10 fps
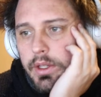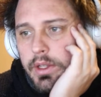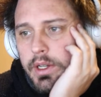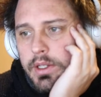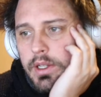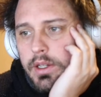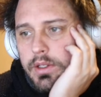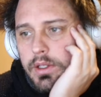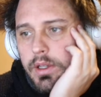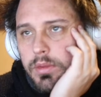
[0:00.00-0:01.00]
The next line is
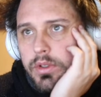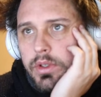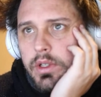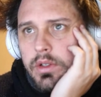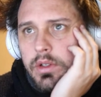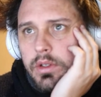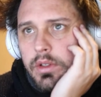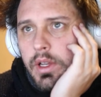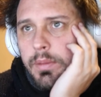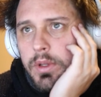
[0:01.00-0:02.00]
a label. So these are,
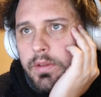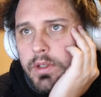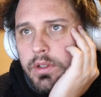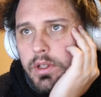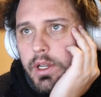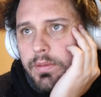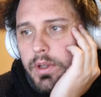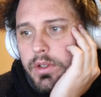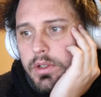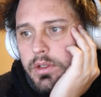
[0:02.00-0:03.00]
I believe these are like
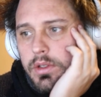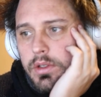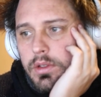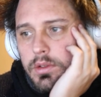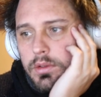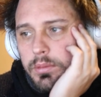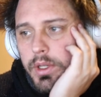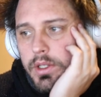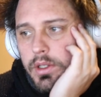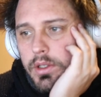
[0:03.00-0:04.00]
functions,
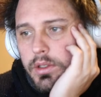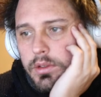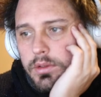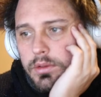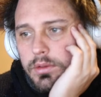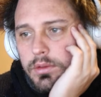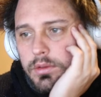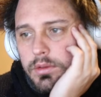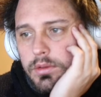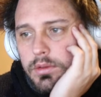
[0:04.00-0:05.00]
basically.
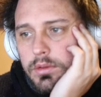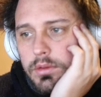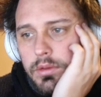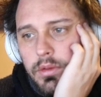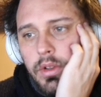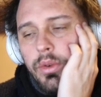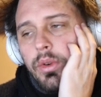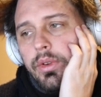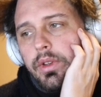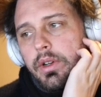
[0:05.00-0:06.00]

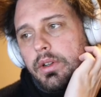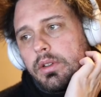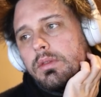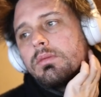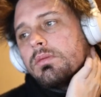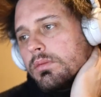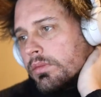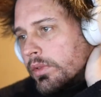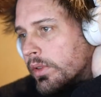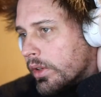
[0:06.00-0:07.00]
Or they're,
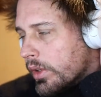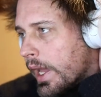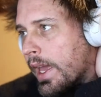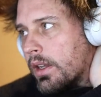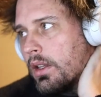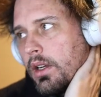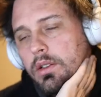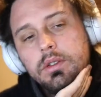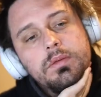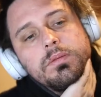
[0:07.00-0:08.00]
you know, the analog
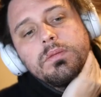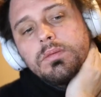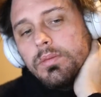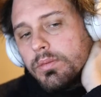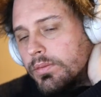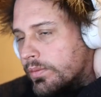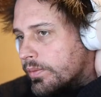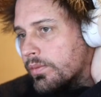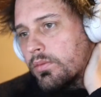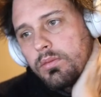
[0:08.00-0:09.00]

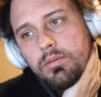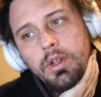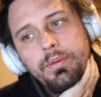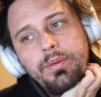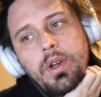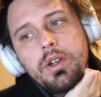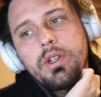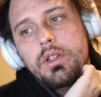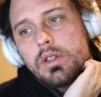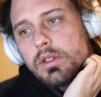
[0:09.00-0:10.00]
of
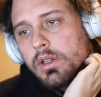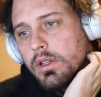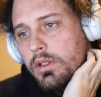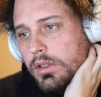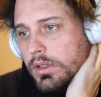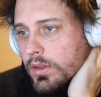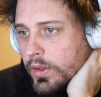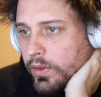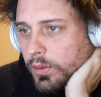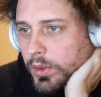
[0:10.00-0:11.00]
functions in
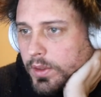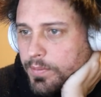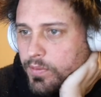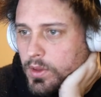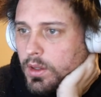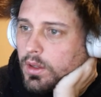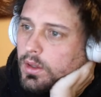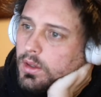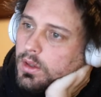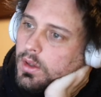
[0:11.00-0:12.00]
assembly.
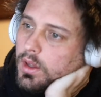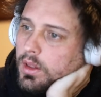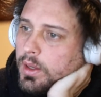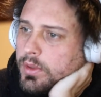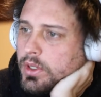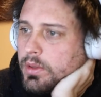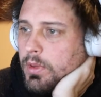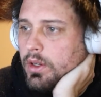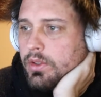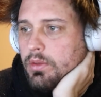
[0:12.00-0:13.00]
Labels just
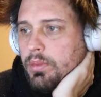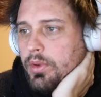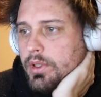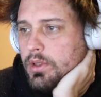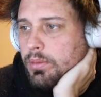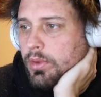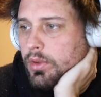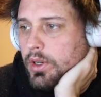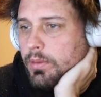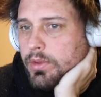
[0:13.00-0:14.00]
mark certain points in a
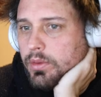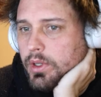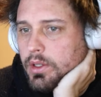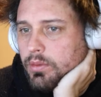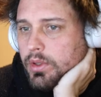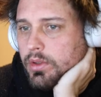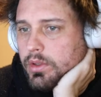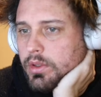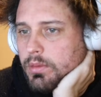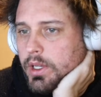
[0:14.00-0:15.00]
program so we can return
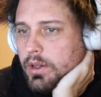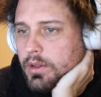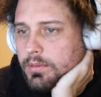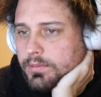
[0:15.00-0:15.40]
to them later.